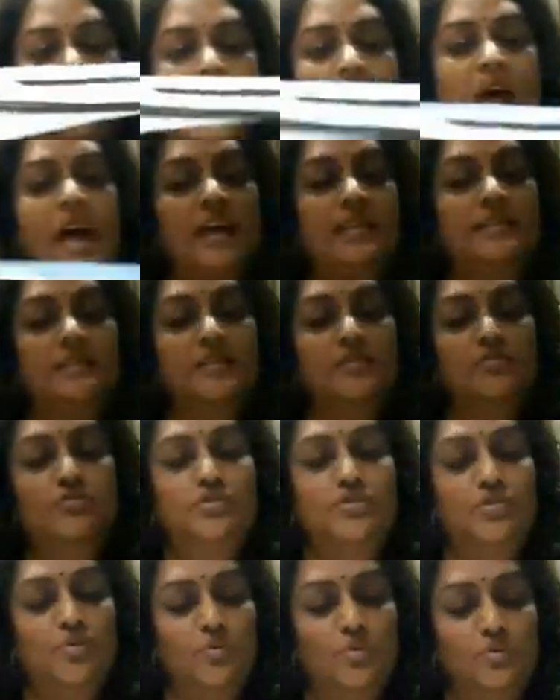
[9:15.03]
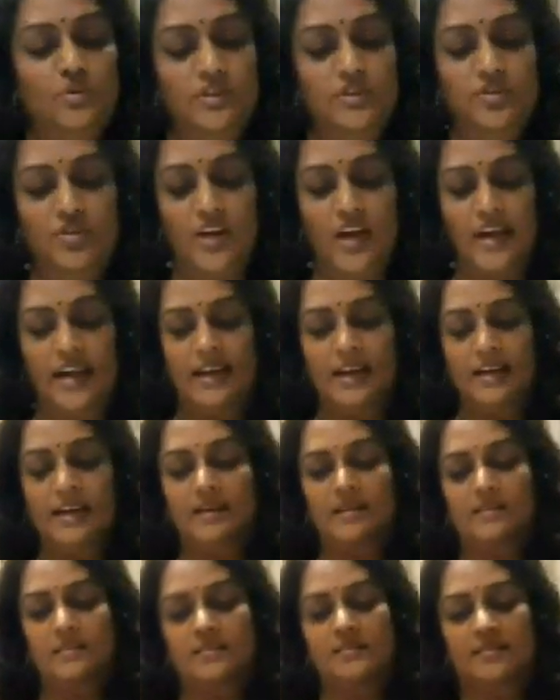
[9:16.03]
As you show the
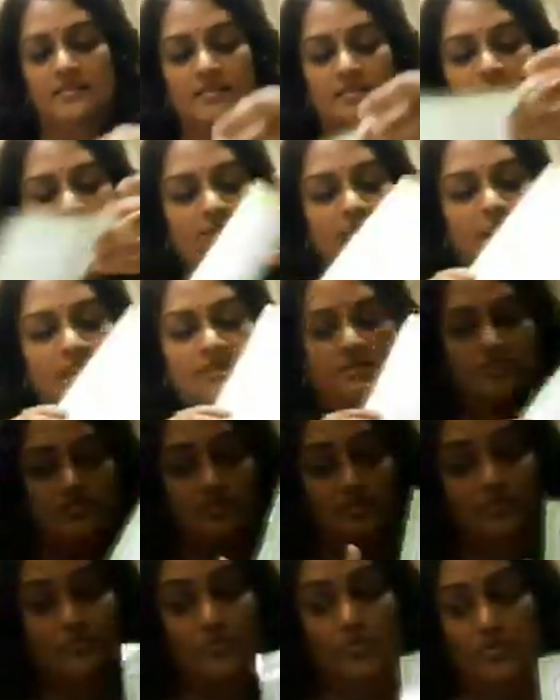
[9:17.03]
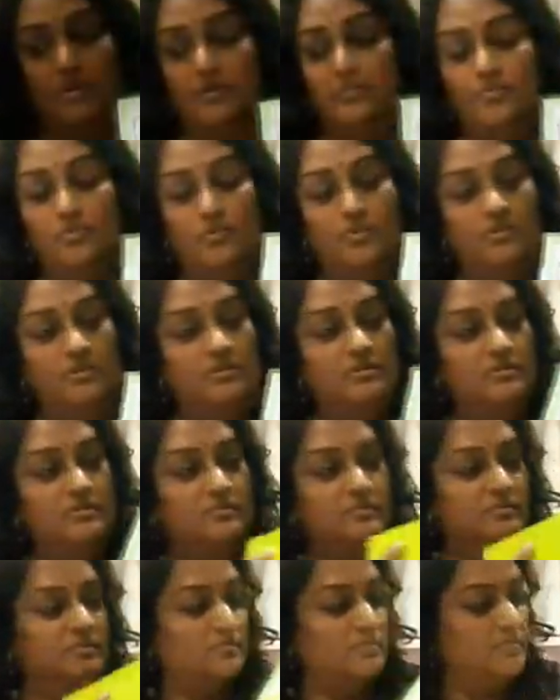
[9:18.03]
child the letters, the more and more the
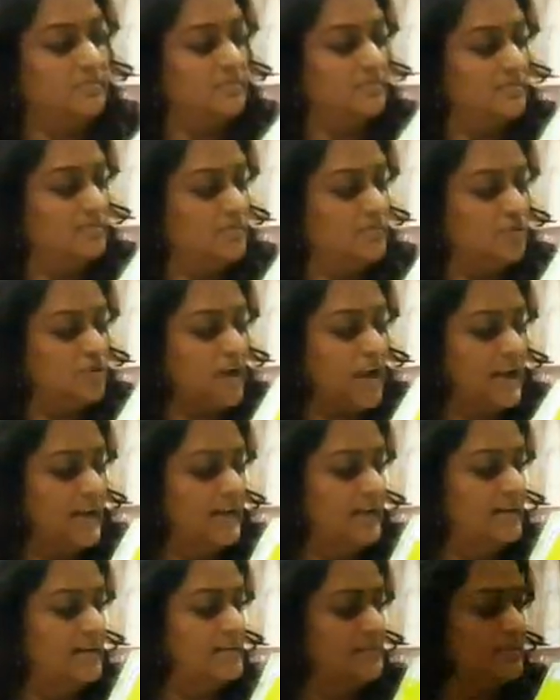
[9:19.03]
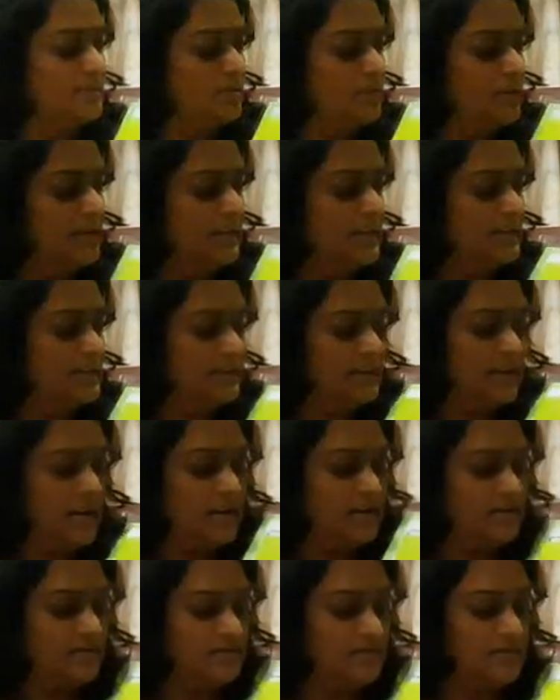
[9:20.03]
child is looking at the
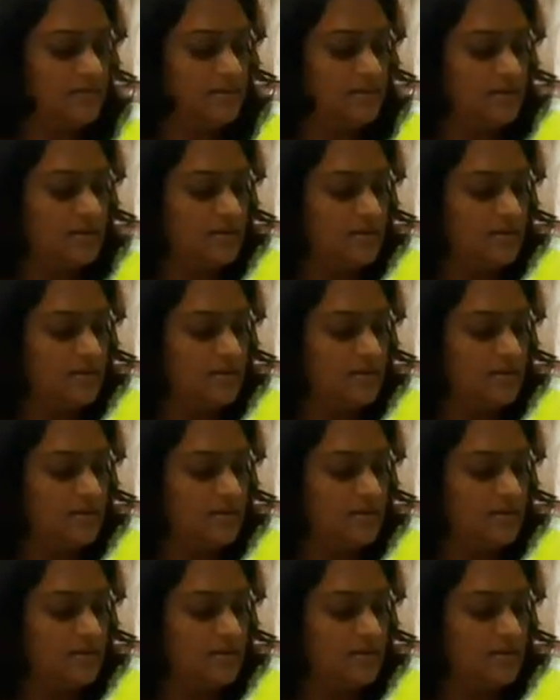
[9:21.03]
letters.